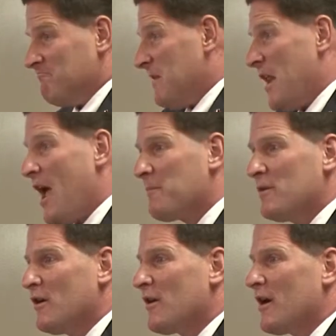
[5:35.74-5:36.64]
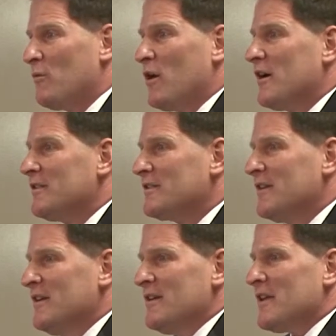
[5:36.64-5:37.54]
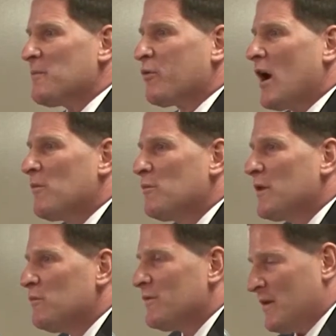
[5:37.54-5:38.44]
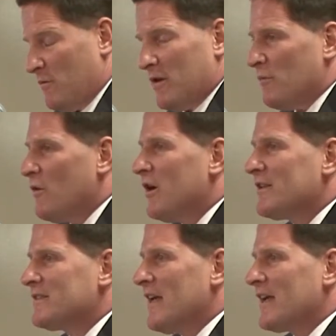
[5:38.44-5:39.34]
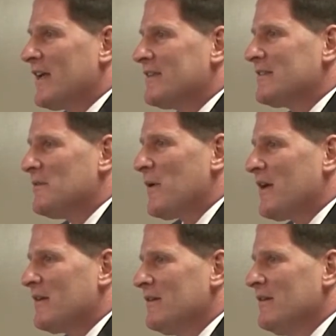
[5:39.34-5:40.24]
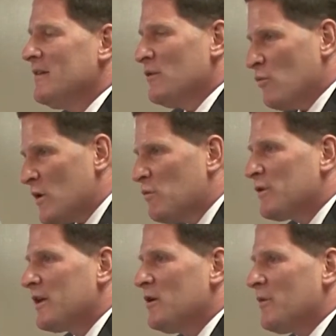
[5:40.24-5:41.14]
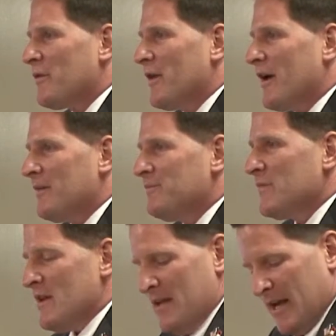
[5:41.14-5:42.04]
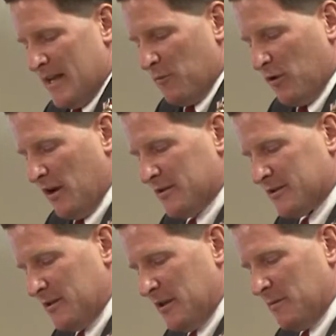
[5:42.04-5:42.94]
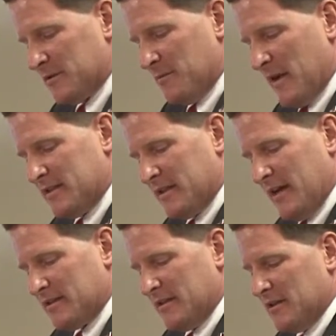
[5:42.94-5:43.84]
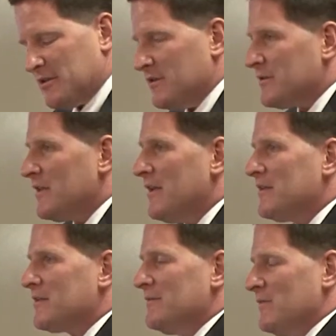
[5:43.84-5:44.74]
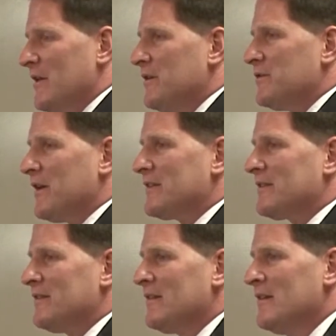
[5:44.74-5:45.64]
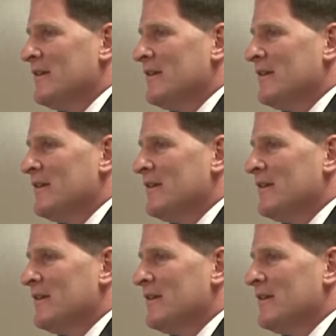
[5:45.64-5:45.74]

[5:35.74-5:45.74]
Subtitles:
It happened on our watch. It was decades in the making. We will deal with that. And then we'll also deal with some education issues that need addressing.